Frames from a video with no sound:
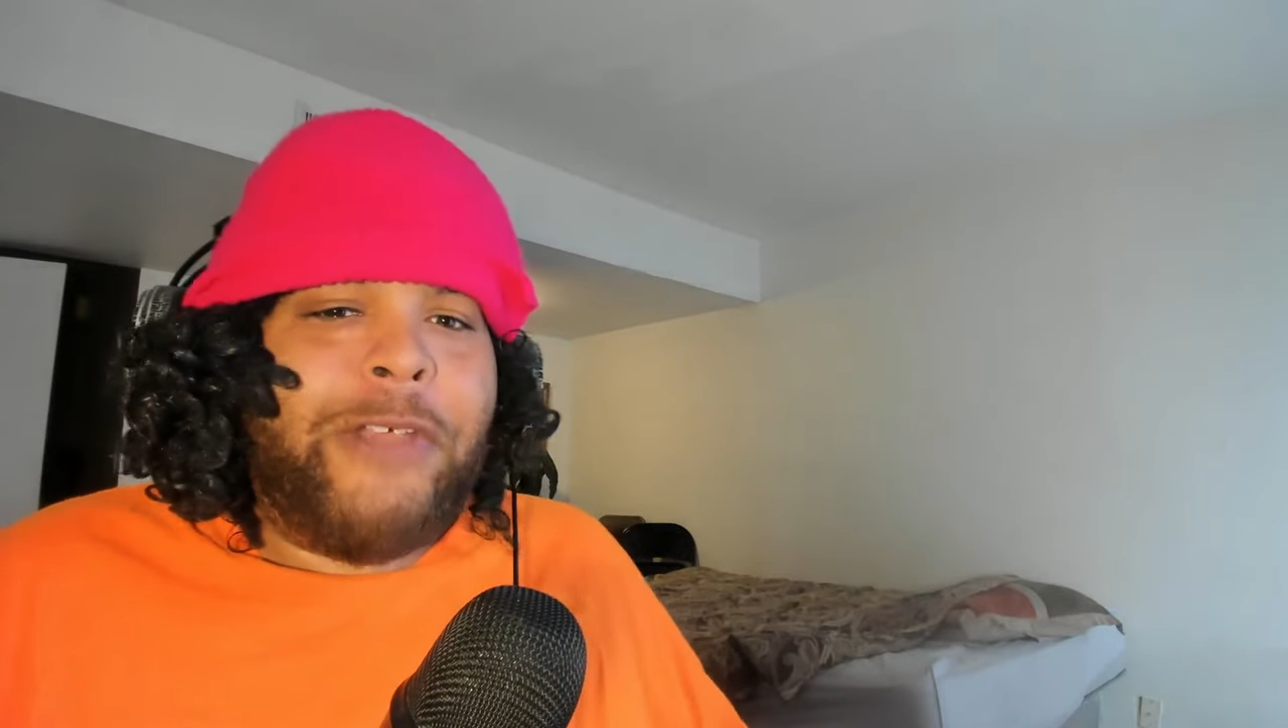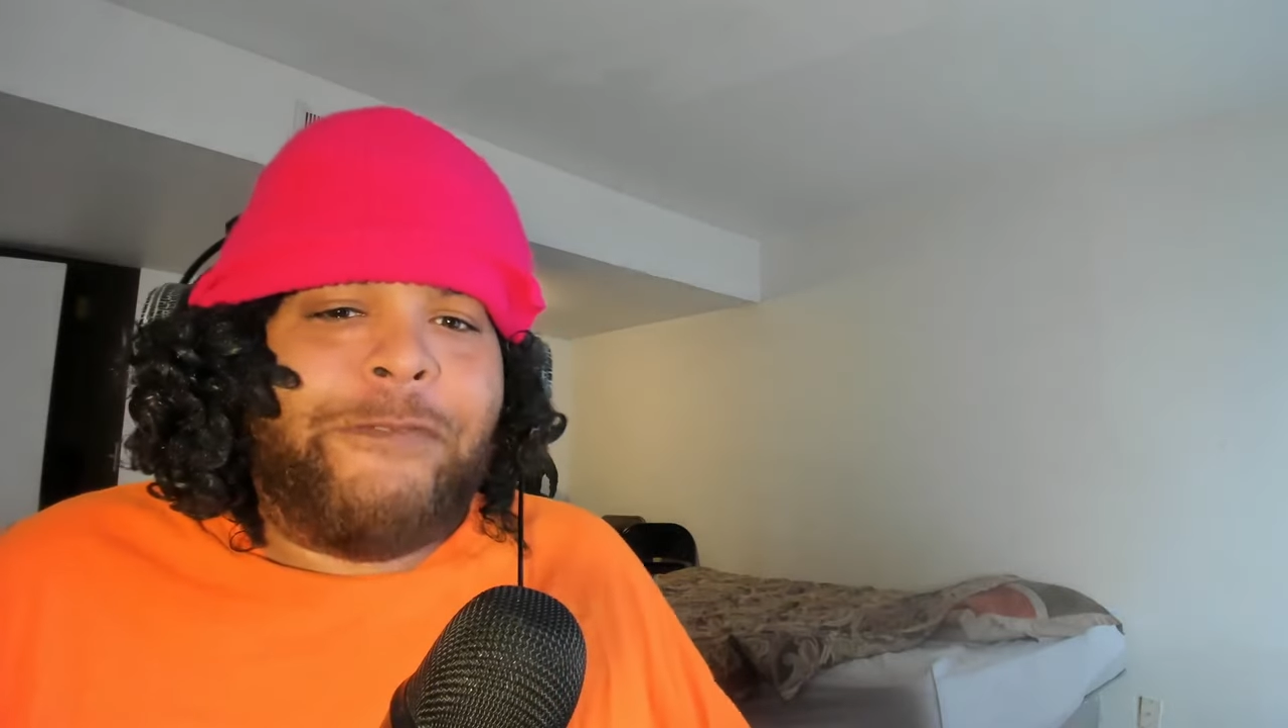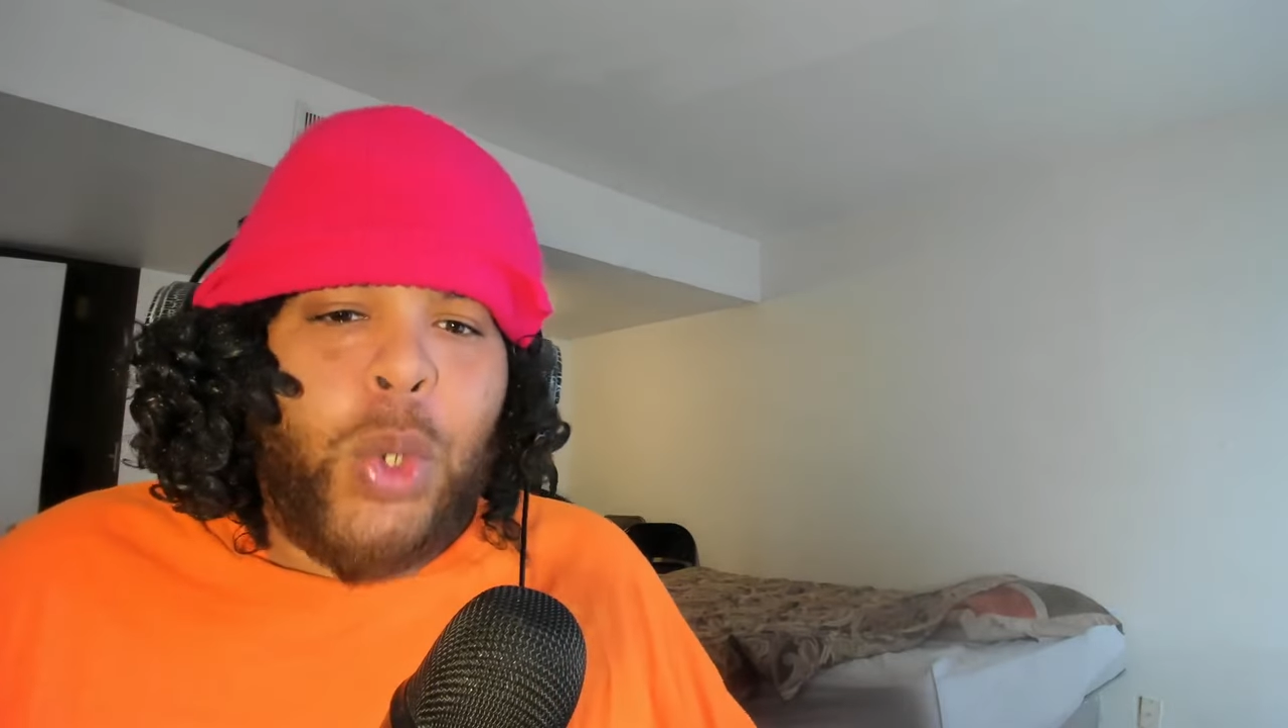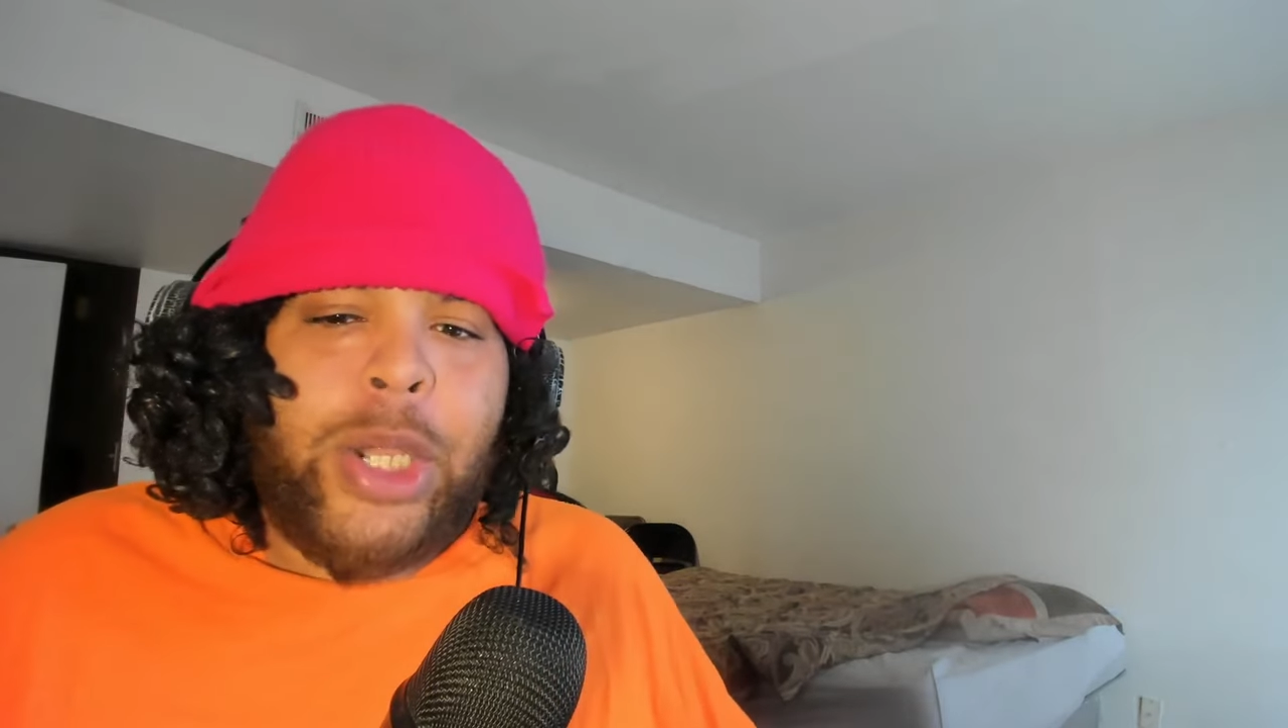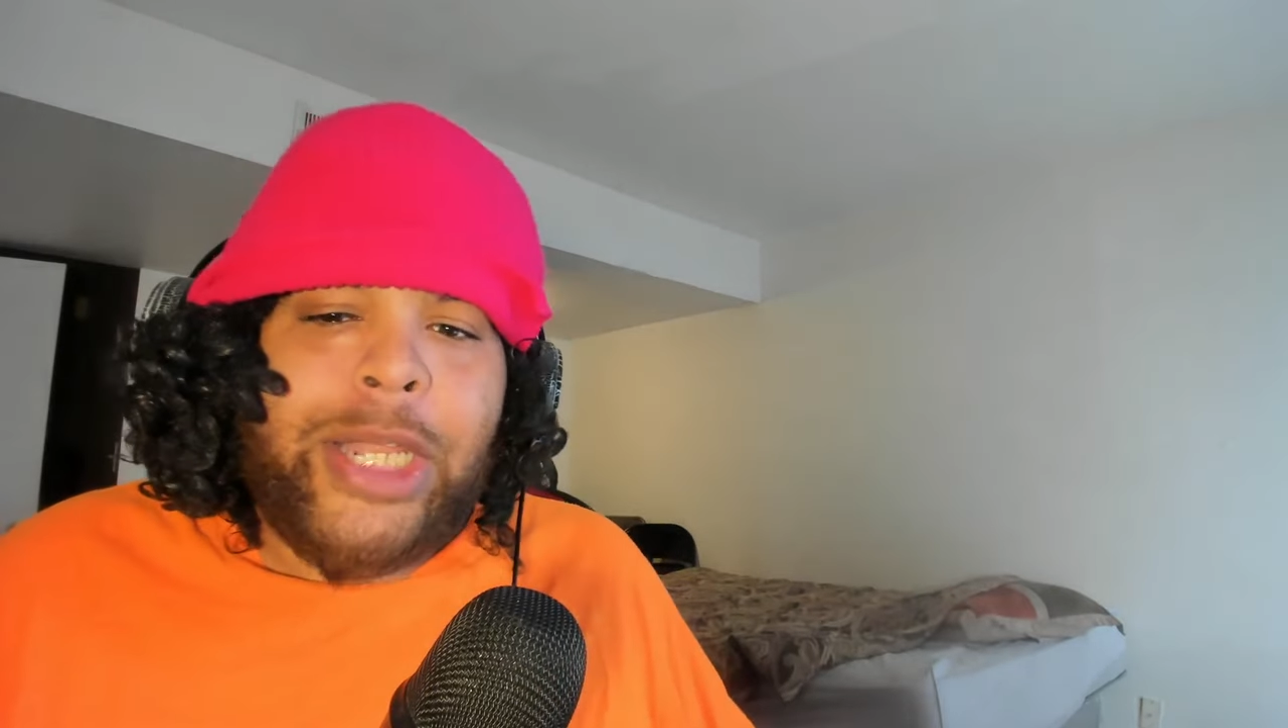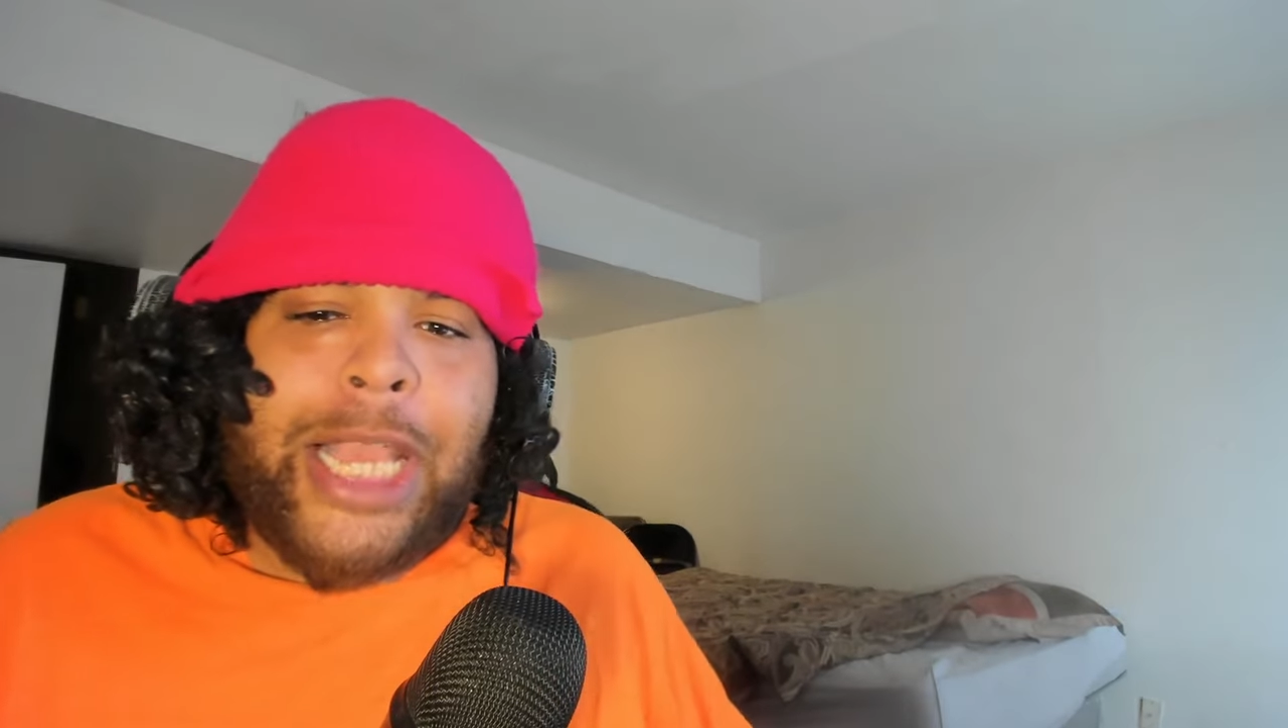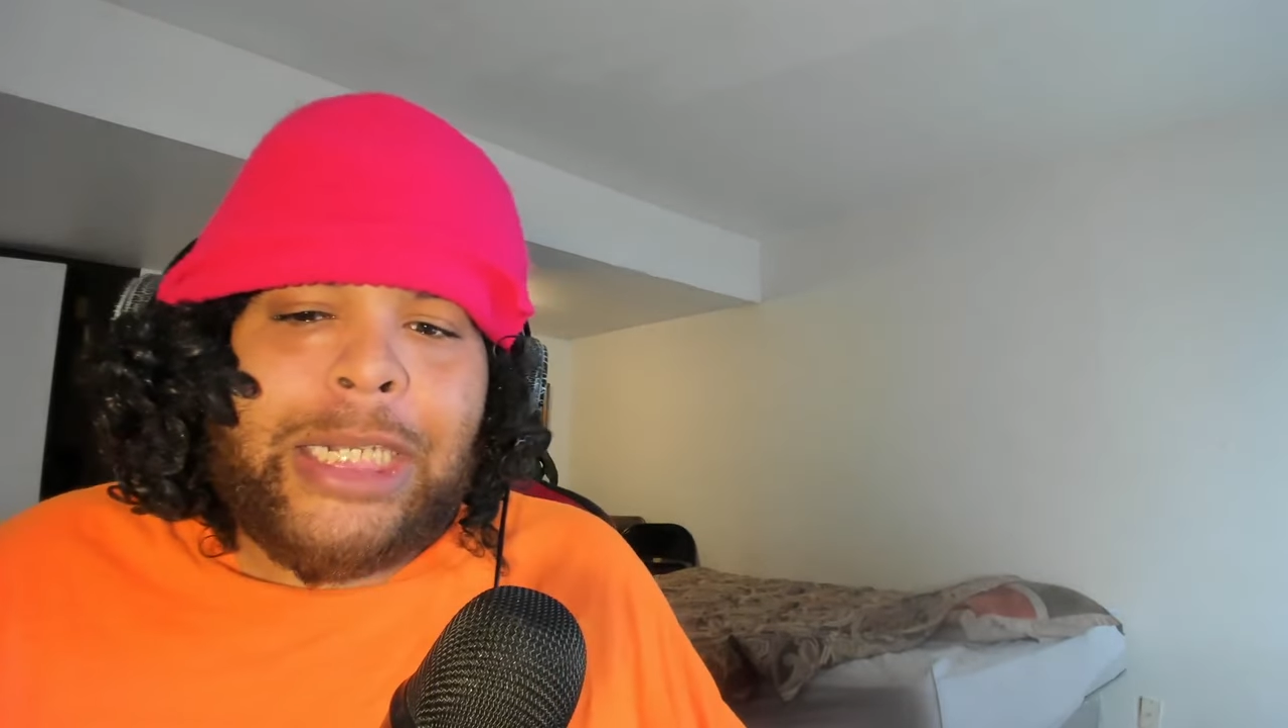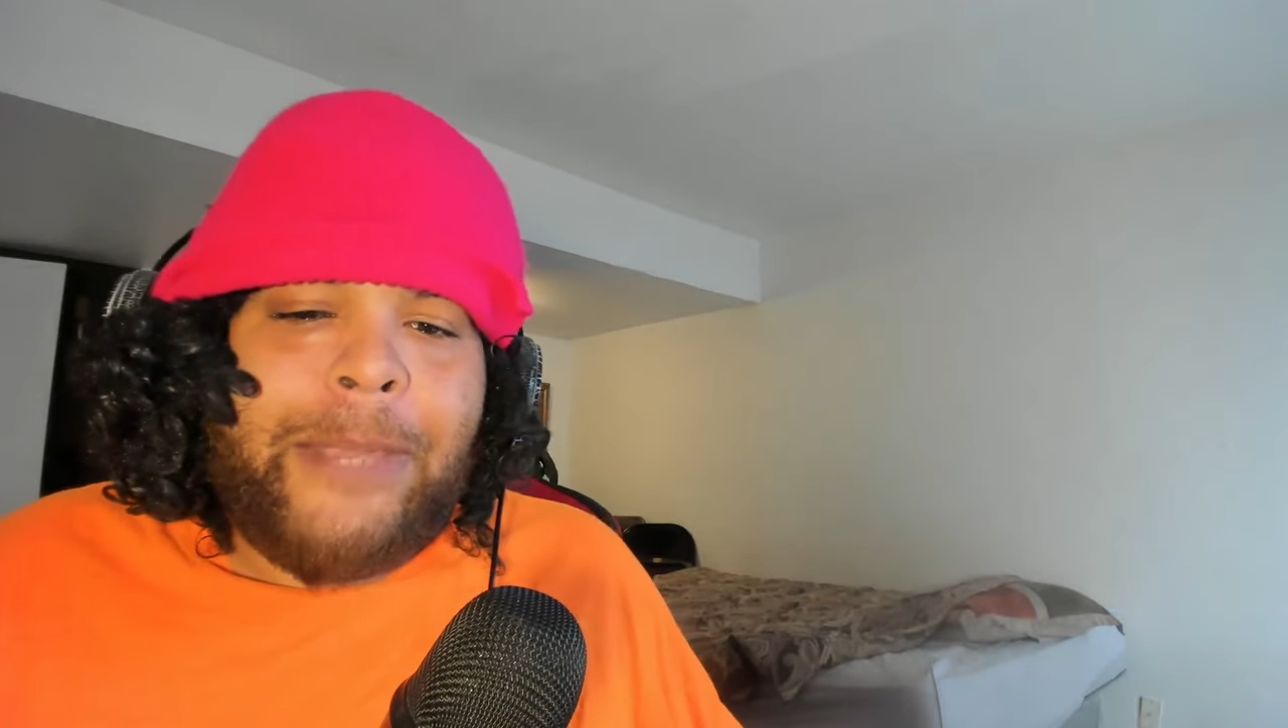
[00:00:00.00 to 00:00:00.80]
Fortnite?